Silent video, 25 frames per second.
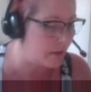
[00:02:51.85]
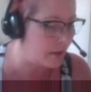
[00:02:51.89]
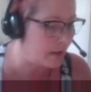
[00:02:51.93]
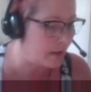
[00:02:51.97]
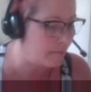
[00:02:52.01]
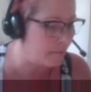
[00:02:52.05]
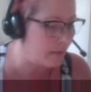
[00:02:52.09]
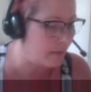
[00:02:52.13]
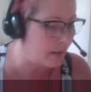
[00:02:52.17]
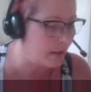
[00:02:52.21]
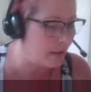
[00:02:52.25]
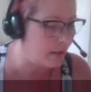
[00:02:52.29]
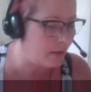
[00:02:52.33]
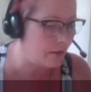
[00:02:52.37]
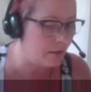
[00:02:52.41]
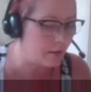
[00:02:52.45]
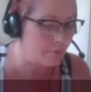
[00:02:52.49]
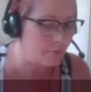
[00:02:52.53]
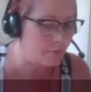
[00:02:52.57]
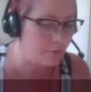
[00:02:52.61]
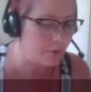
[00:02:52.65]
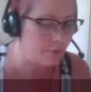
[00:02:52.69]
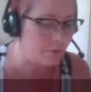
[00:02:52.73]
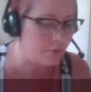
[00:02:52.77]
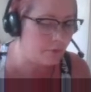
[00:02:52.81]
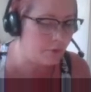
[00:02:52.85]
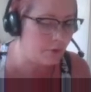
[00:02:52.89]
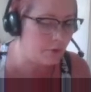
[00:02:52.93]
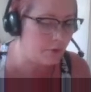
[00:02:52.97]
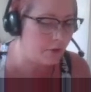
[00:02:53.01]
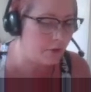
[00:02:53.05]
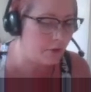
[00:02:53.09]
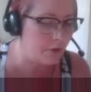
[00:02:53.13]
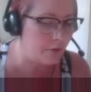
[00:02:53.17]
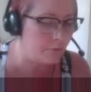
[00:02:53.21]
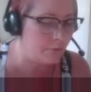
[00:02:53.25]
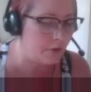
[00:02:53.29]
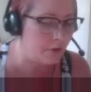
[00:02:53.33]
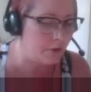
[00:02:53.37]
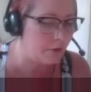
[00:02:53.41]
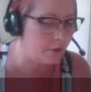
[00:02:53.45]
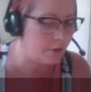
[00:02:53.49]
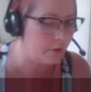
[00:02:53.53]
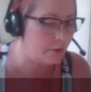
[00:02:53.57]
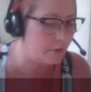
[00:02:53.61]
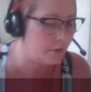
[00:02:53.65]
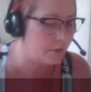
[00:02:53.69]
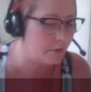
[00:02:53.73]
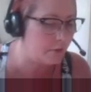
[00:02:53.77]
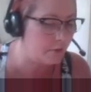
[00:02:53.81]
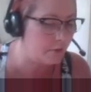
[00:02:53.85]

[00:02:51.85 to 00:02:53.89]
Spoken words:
I made, and I'm going to put it up here.